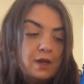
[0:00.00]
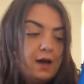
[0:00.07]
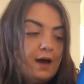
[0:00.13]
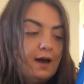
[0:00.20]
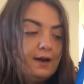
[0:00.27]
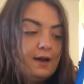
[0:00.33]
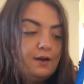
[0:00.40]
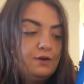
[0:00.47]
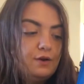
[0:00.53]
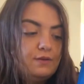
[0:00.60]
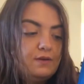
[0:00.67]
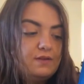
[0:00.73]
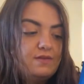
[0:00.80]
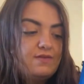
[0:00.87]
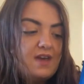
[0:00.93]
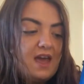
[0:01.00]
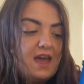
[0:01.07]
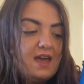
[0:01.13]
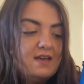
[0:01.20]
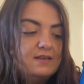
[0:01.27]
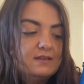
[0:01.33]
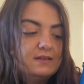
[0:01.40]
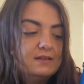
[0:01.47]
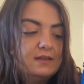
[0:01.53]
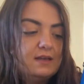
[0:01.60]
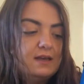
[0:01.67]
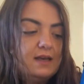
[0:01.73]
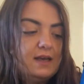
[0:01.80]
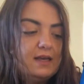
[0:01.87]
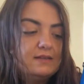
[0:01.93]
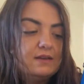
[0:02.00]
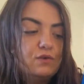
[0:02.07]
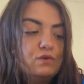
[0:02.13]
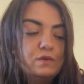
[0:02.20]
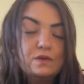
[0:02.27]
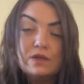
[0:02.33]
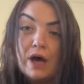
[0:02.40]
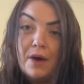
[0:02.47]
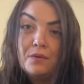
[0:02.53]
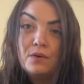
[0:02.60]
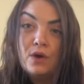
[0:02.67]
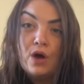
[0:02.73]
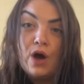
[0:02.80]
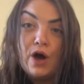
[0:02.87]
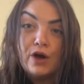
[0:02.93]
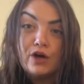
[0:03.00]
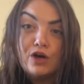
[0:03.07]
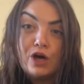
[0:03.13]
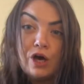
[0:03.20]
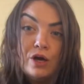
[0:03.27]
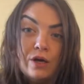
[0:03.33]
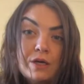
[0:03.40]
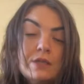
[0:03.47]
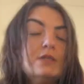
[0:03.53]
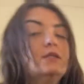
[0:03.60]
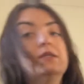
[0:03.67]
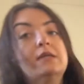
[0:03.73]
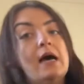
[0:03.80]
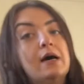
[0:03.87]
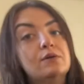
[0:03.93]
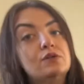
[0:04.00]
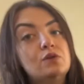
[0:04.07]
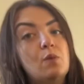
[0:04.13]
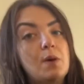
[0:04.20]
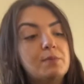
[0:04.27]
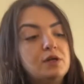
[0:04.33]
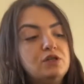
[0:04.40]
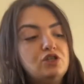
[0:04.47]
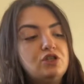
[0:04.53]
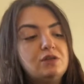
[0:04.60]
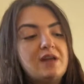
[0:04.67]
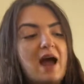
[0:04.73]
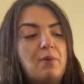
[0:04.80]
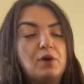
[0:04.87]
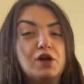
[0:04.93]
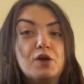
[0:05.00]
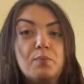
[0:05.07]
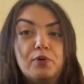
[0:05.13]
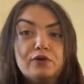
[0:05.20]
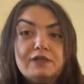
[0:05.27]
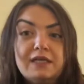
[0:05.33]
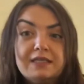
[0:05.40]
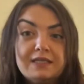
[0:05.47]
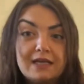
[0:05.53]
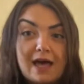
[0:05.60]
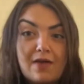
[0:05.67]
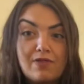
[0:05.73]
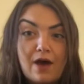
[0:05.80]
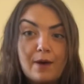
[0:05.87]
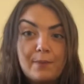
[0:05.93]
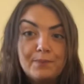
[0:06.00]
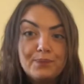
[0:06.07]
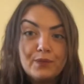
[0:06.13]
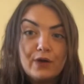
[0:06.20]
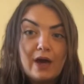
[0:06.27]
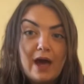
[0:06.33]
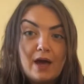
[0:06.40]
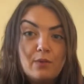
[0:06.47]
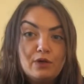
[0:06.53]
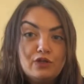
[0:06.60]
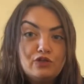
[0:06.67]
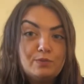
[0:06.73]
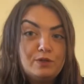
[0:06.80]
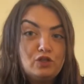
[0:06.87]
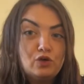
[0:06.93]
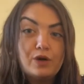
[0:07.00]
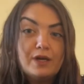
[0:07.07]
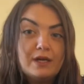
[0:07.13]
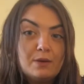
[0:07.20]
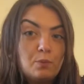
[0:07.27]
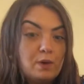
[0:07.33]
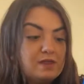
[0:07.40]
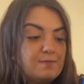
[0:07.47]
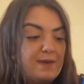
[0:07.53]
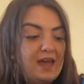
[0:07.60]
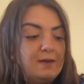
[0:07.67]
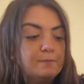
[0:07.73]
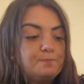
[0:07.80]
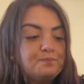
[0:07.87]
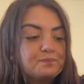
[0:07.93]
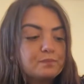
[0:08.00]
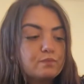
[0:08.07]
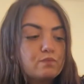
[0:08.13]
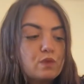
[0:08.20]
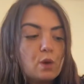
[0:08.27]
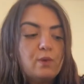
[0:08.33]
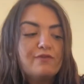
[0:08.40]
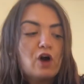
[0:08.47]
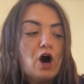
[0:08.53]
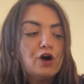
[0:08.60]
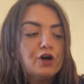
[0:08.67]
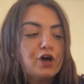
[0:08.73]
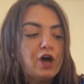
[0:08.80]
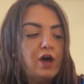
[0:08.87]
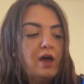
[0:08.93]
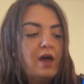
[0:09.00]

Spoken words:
and I know that this is also a K sound. So what I'm going to do now, we're going to put it together. Okay, I want you to be joining in with me. We've got K,